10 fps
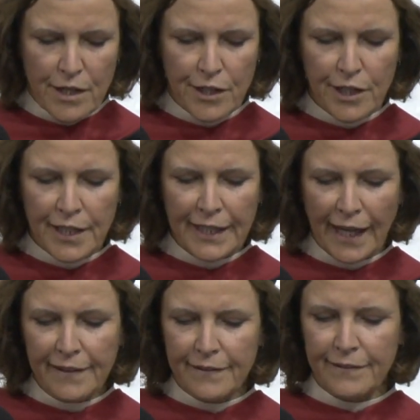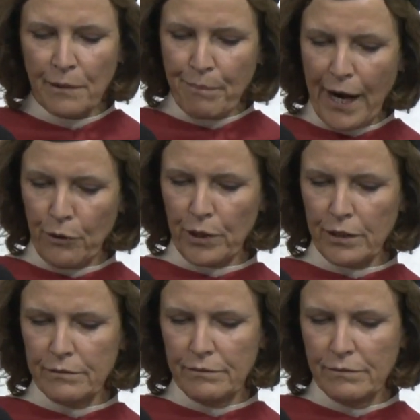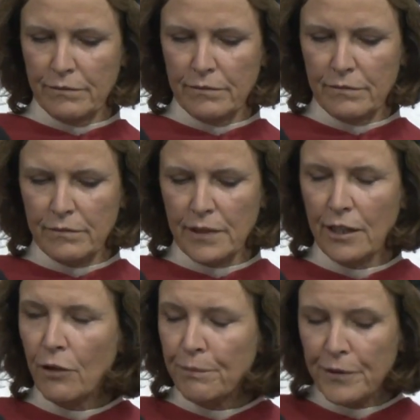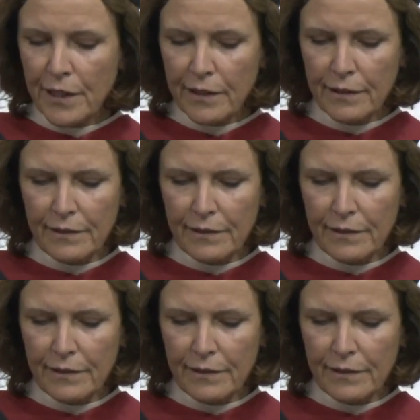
You're going to get some power and hopefully,